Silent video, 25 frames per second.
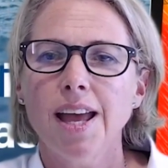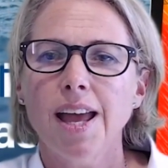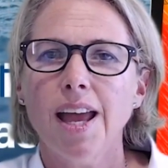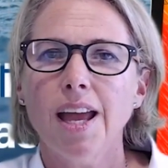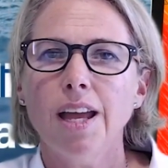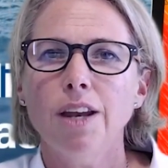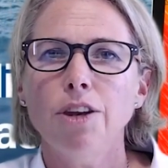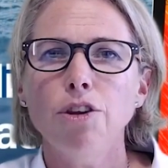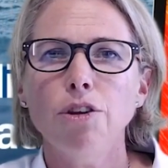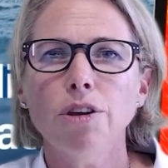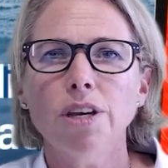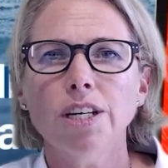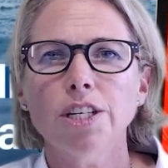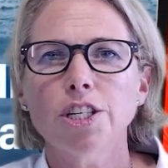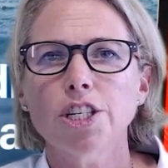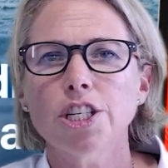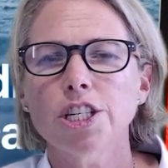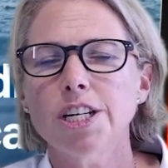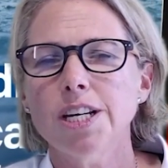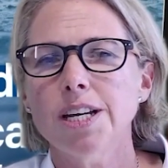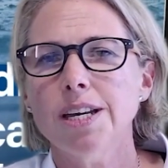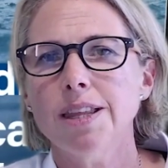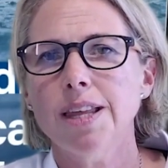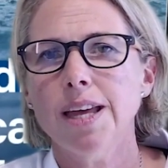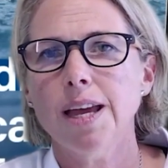And you can
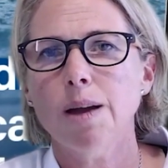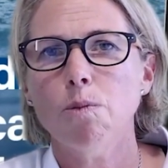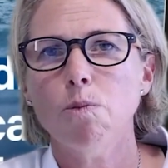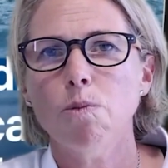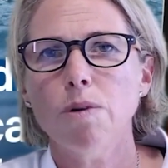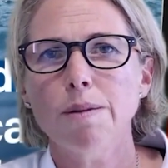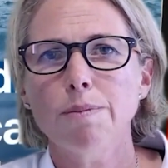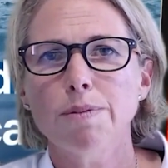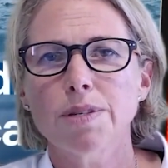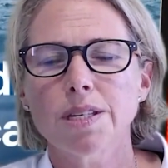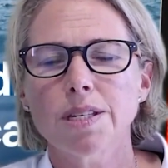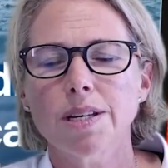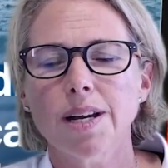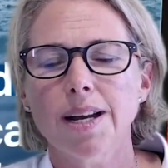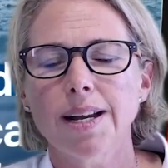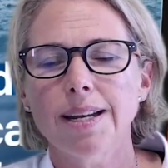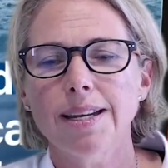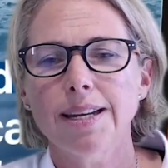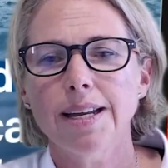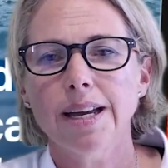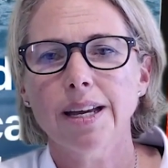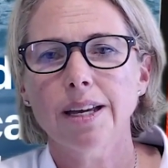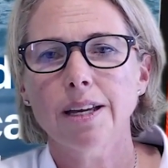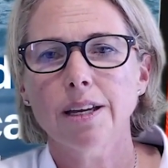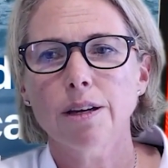share that website
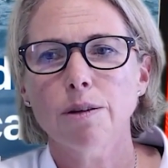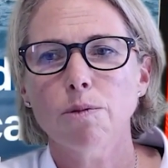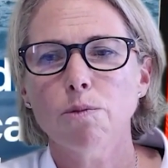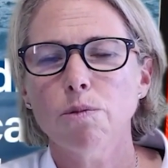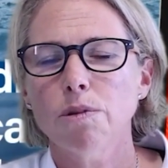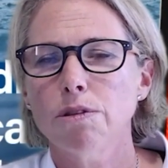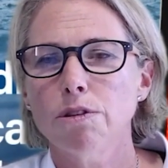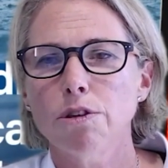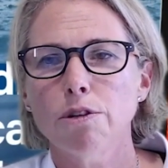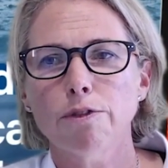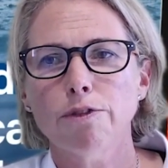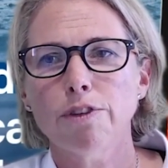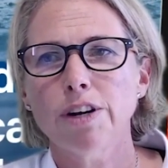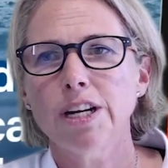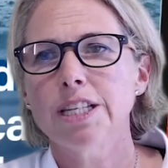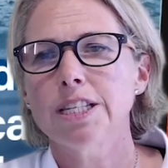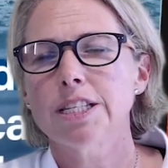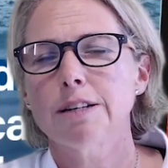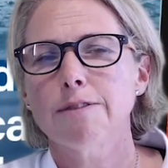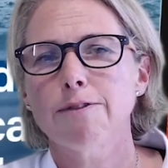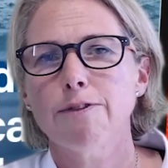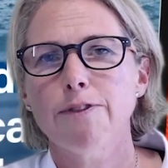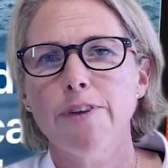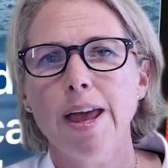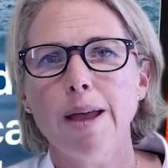link with your friends
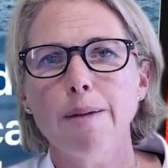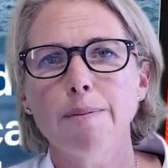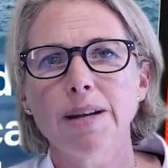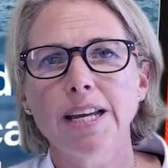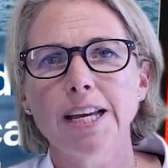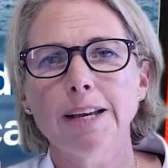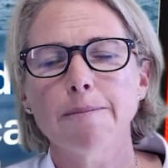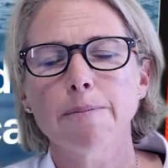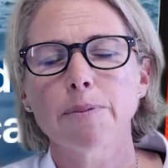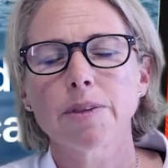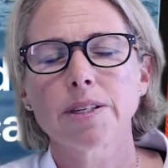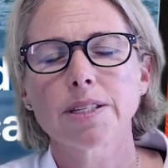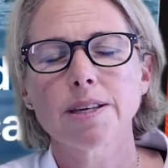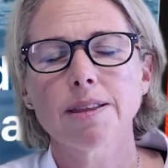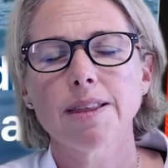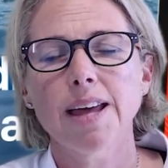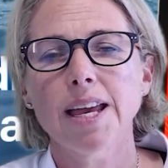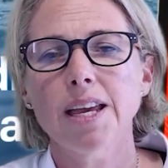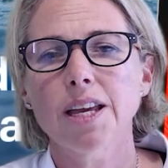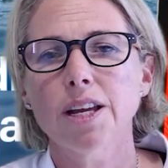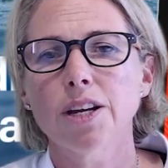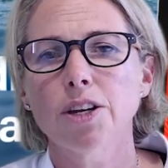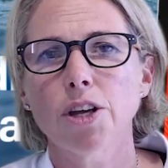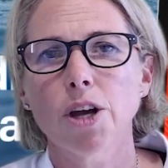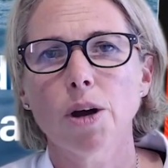and family so they
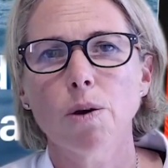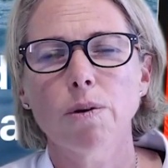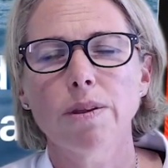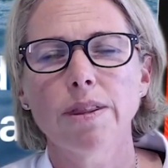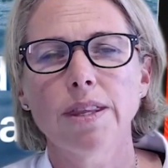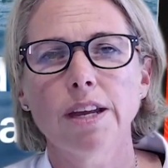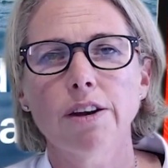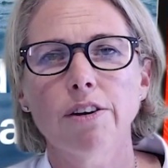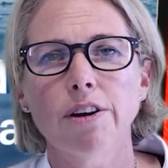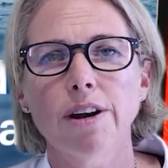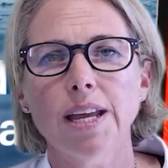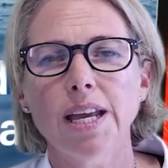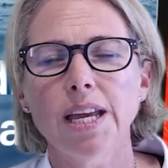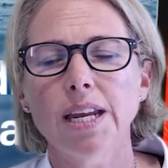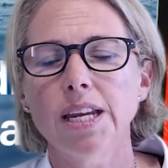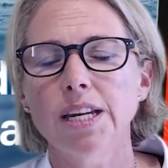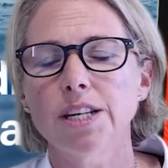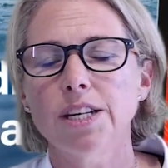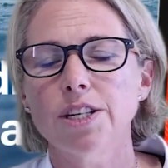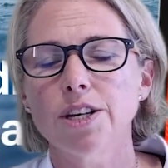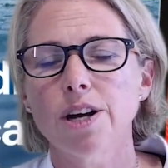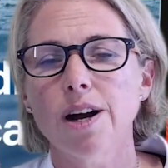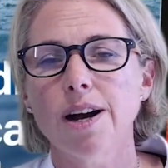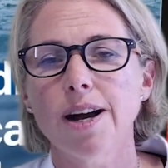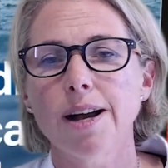can go in there at any
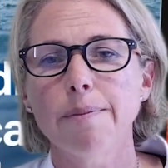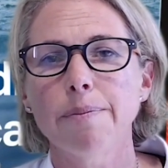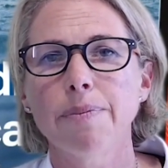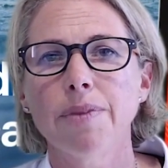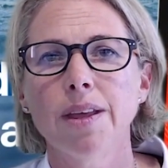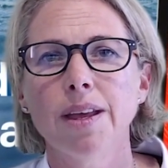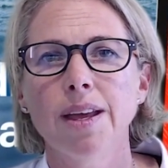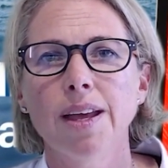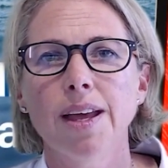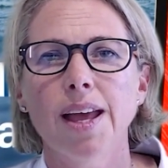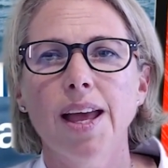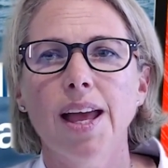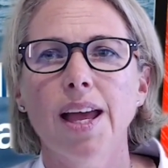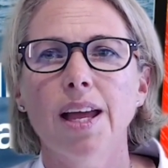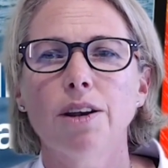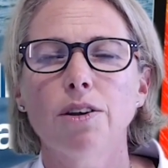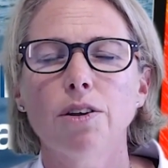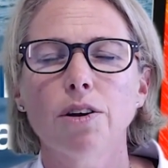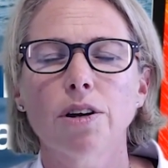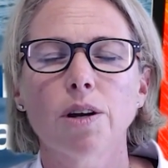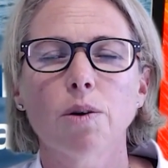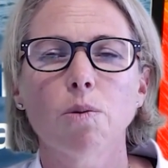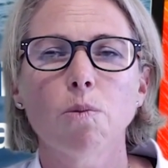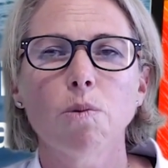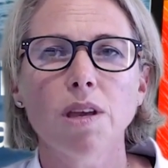time and
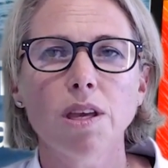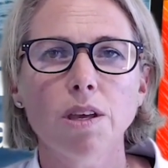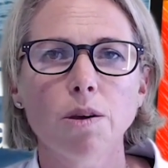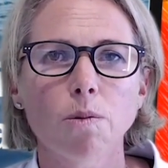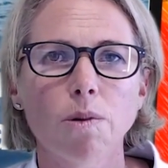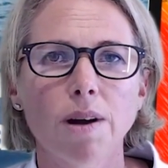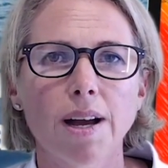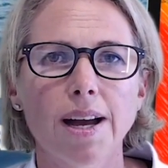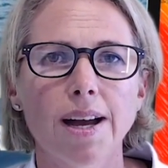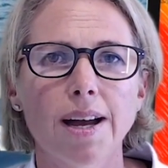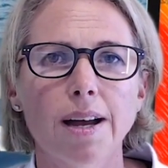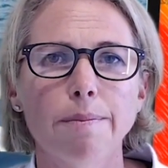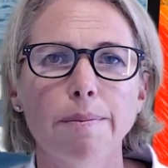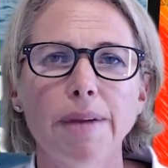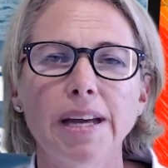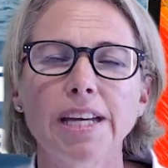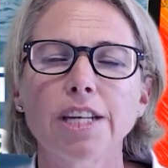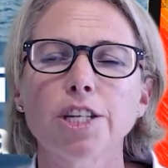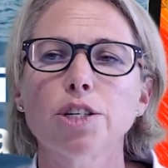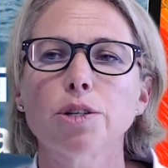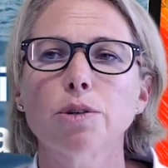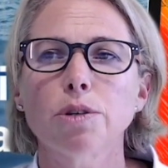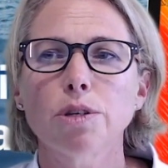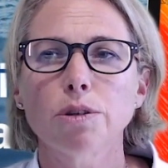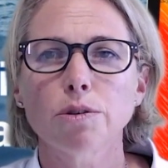look at where you are, make
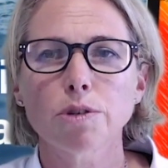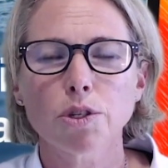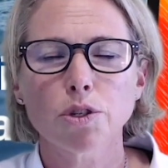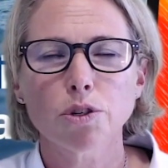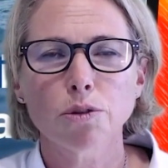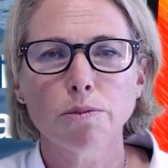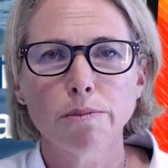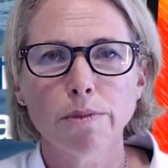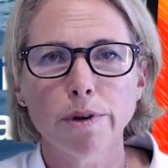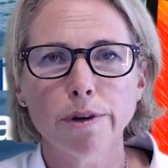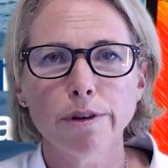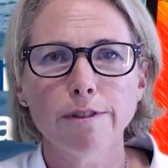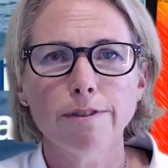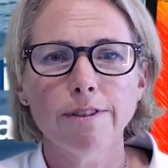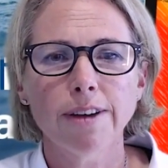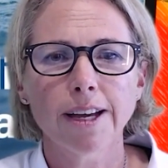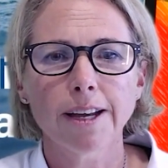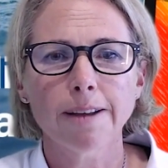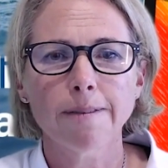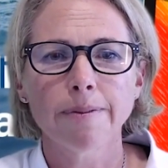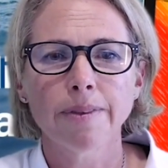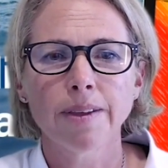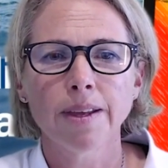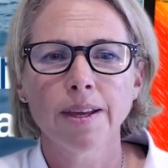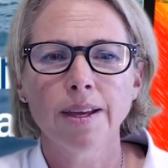sure you're still
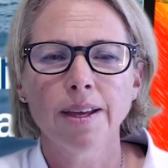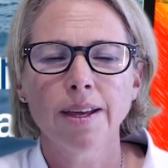moving,